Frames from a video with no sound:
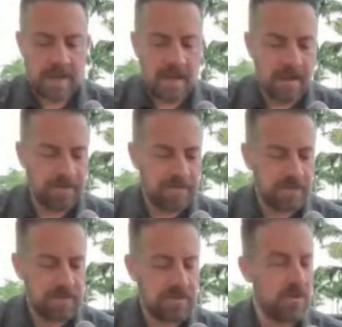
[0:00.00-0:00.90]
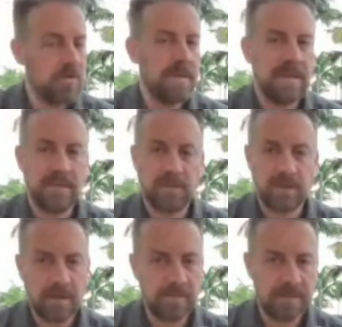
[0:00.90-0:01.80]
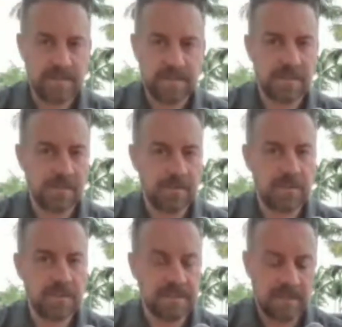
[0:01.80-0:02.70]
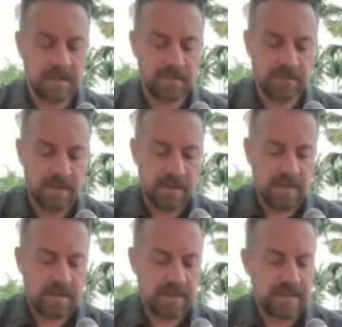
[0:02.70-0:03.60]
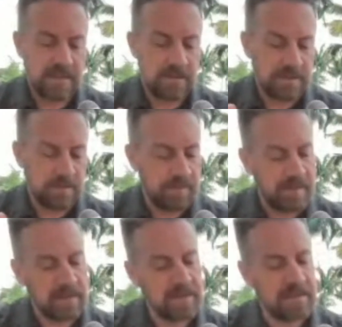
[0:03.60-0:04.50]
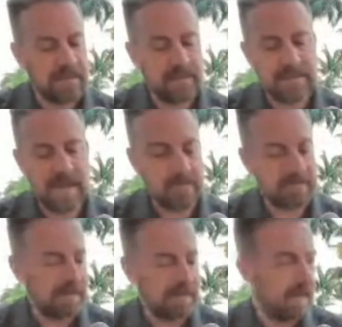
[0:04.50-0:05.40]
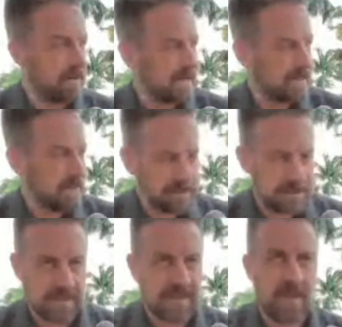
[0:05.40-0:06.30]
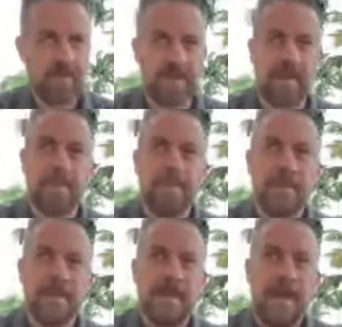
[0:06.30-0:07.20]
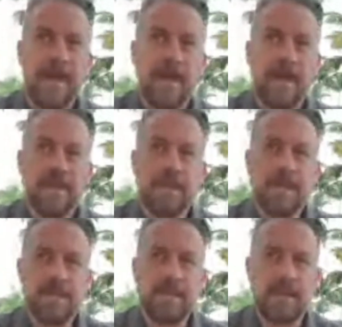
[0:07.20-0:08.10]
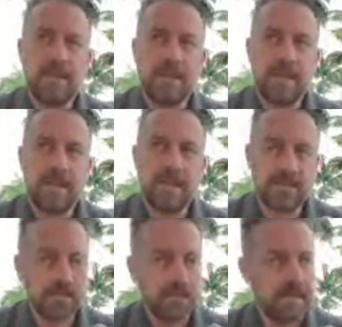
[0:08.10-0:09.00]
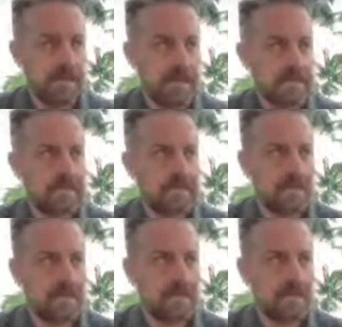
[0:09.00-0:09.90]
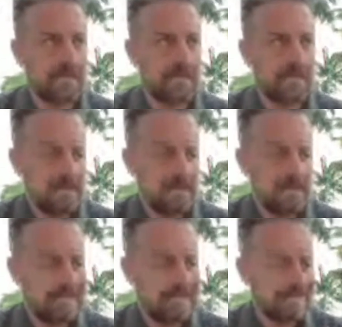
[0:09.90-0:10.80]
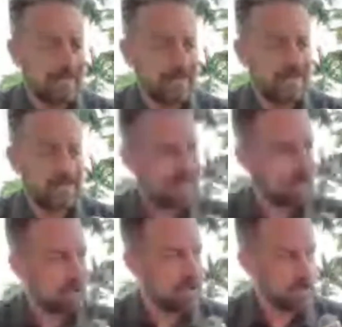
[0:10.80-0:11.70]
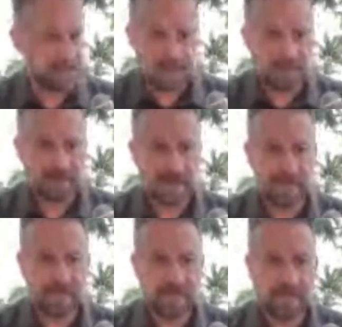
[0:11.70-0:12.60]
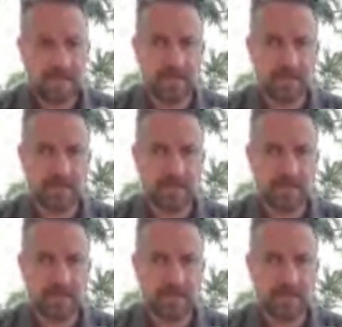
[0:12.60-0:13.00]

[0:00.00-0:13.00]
of so many different companies and solutions that have continued to build and adapt and layer on technology on top of that. And it truly is, the fact that technology has such a short shelf life. What's